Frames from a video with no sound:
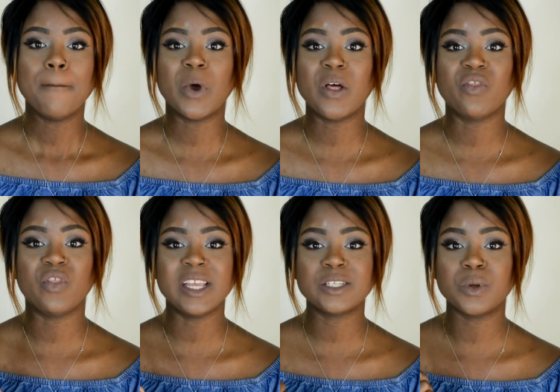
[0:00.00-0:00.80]
But
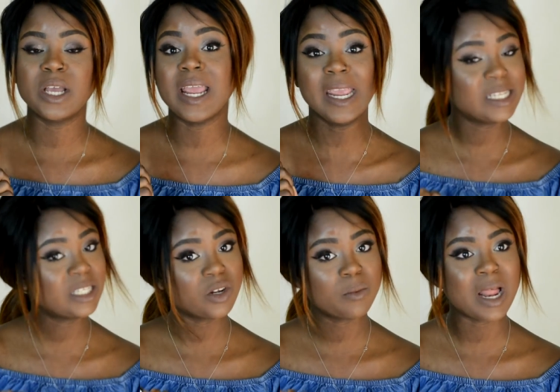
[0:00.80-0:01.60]
these were easy
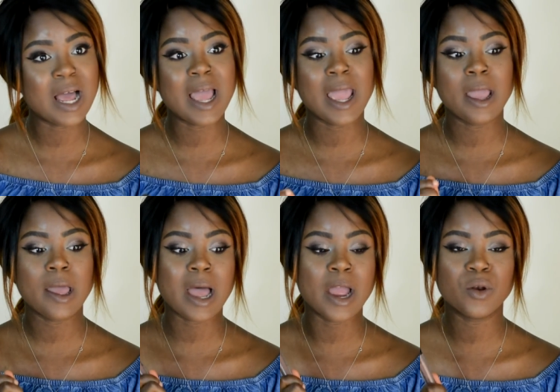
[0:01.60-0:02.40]
to apply.
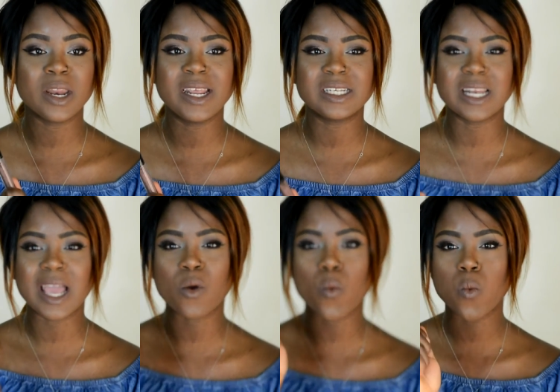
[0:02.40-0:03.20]
I only needed
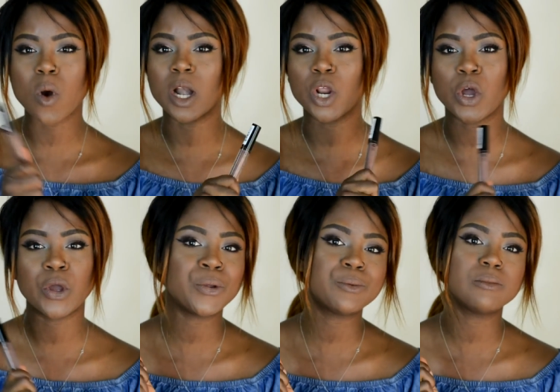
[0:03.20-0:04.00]
like one
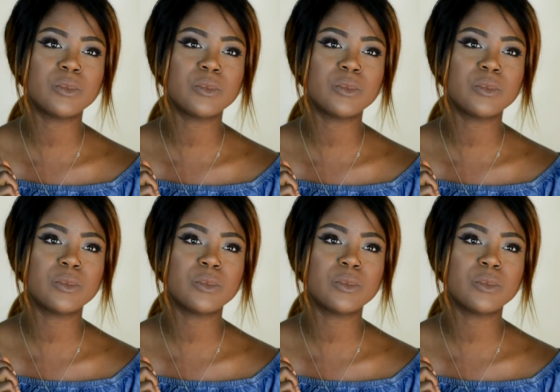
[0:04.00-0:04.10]
coat